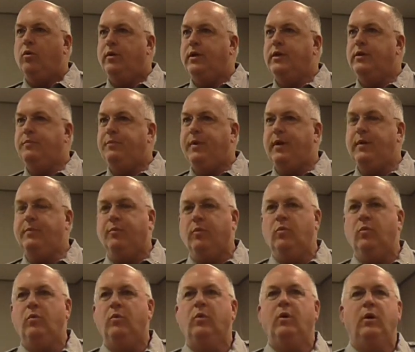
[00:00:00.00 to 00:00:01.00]
these people
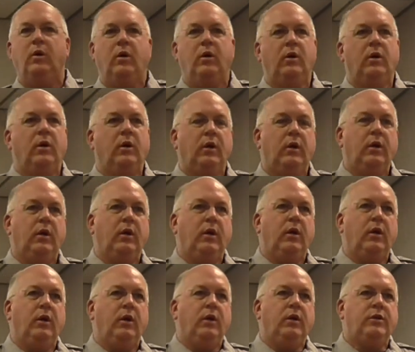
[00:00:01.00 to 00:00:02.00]

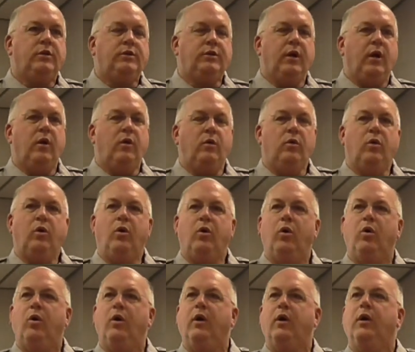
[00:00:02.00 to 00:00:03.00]
so
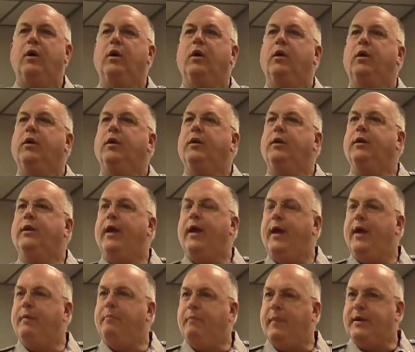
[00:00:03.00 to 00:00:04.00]

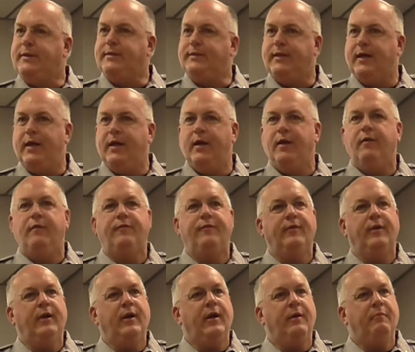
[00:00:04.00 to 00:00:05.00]
that myself
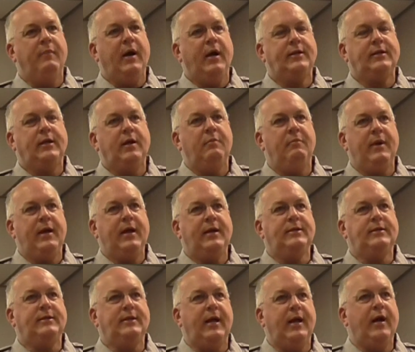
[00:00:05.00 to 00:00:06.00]
and my command
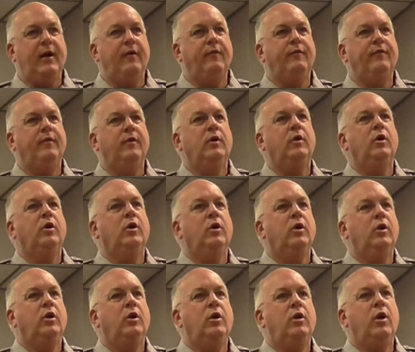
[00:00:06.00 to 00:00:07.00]
staff
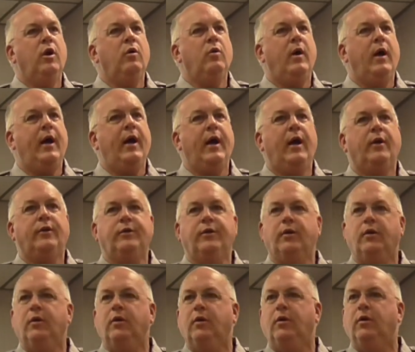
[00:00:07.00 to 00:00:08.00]
know how
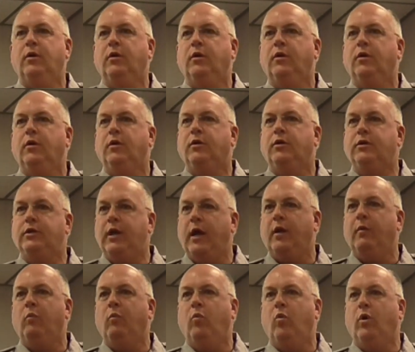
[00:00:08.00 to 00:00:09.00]
to
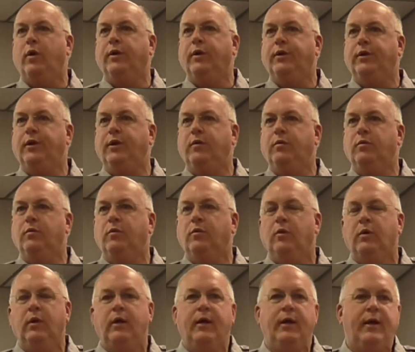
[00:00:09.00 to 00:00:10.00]
tell them what to do.
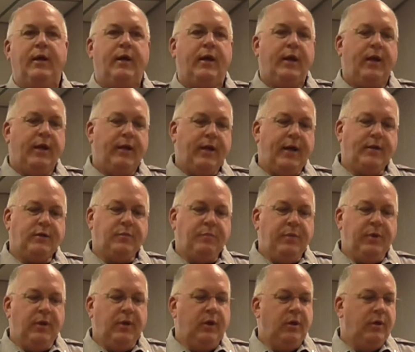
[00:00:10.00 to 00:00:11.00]
And that's
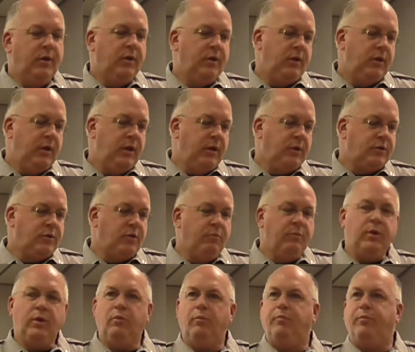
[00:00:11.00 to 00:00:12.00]
been an
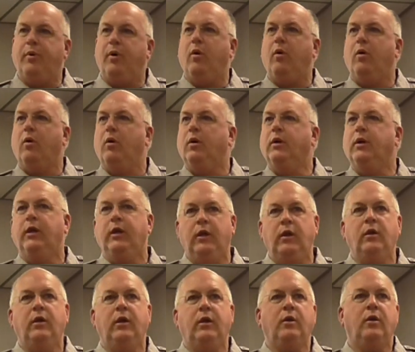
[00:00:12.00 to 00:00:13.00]
instrumental part
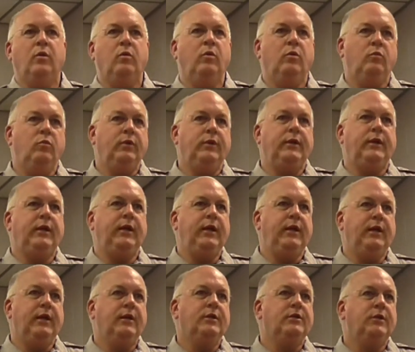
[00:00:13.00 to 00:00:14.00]
in going with the
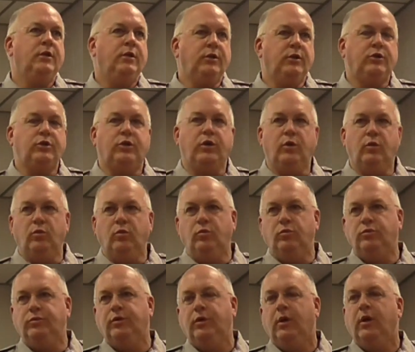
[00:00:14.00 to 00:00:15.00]
kids, the
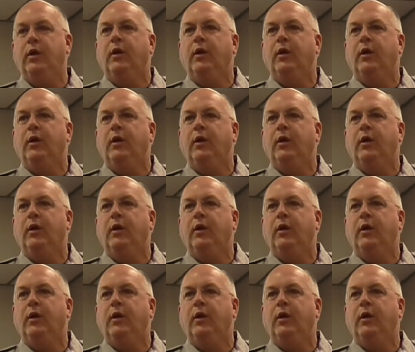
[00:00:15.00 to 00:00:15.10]
schools.